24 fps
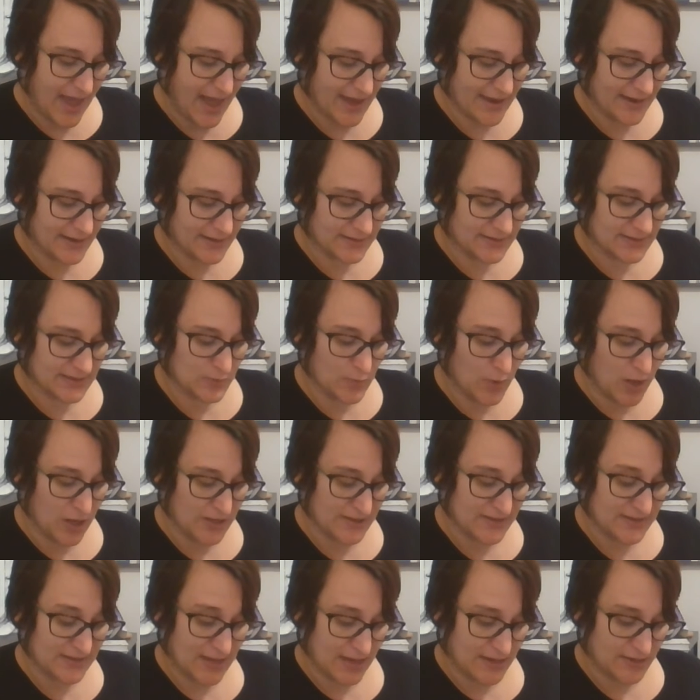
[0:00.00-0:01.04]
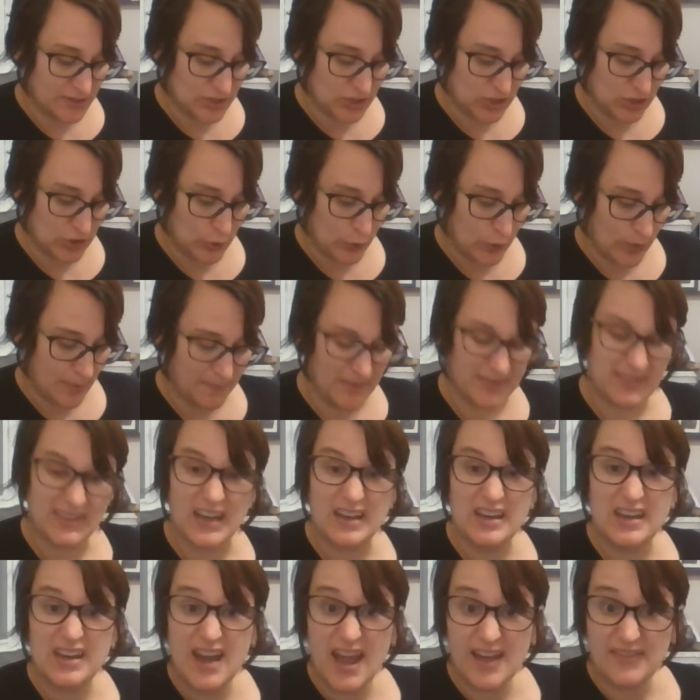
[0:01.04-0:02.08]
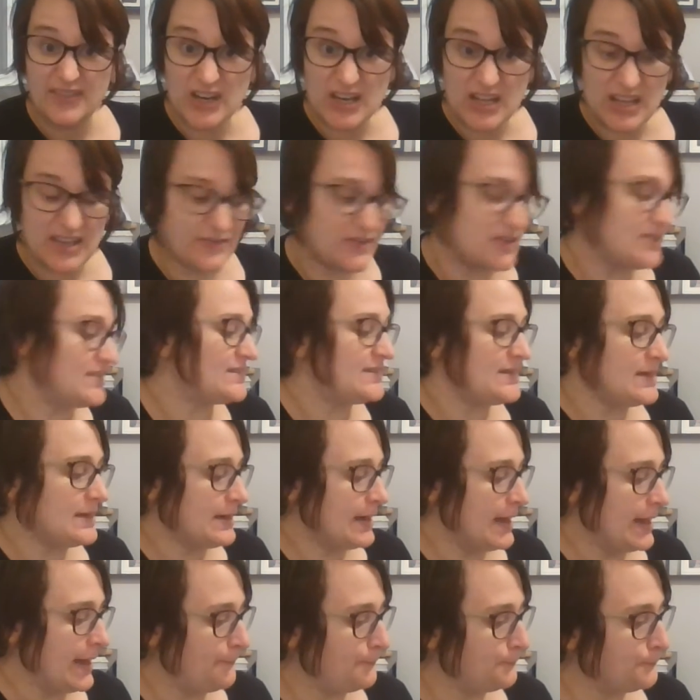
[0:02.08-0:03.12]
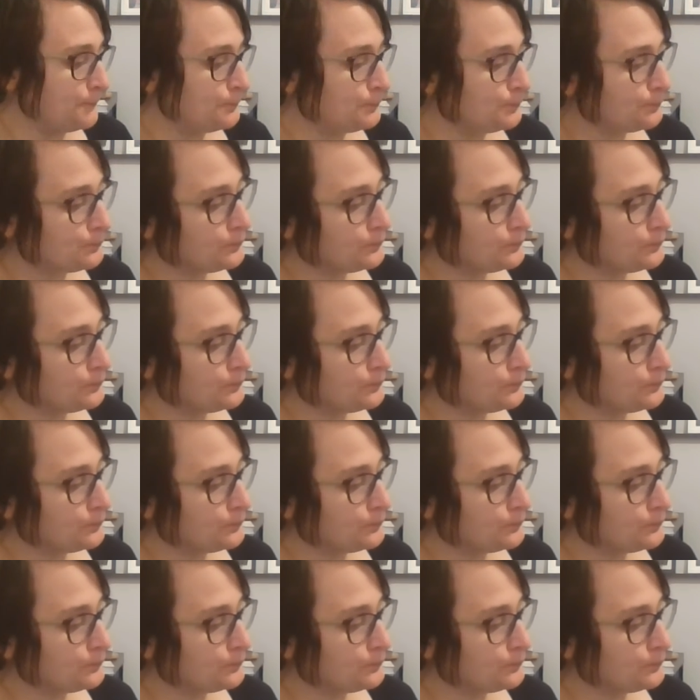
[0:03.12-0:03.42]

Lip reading: had a small son too, but they'd never even seen him.